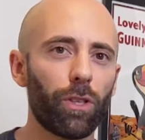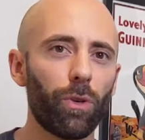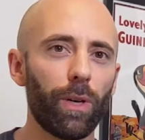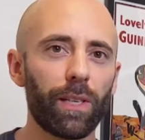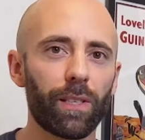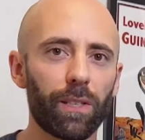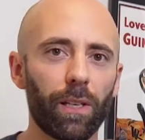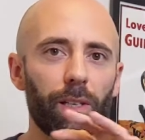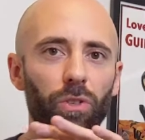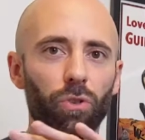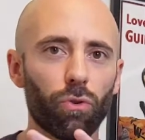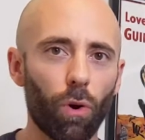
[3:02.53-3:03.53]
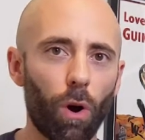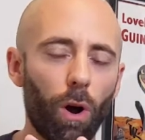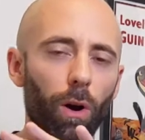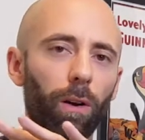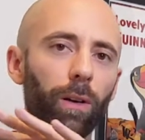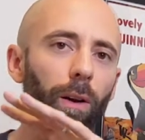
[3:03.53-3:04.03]
to as
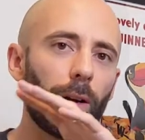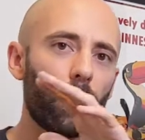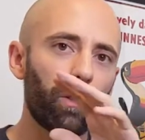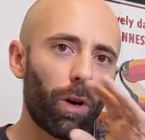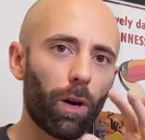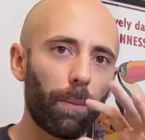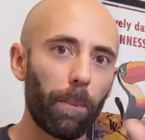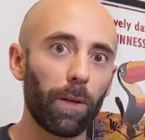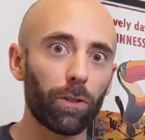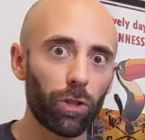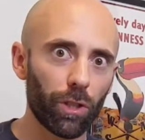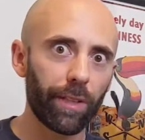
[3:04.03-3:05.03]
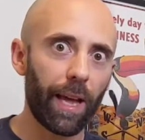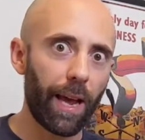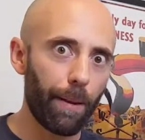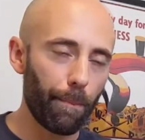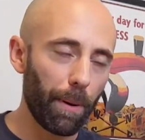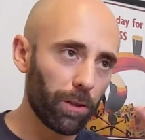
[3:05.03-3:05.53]
strong, dark
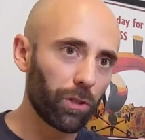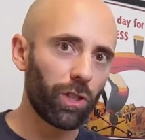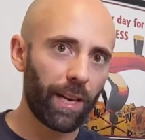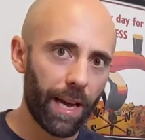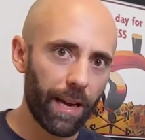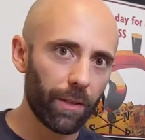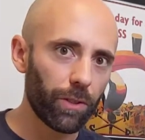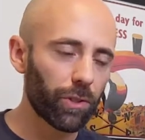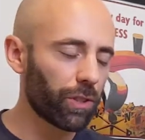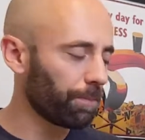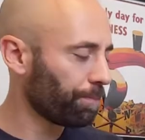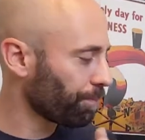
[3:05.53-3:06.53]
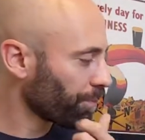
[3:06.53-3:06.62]
Belgian ales.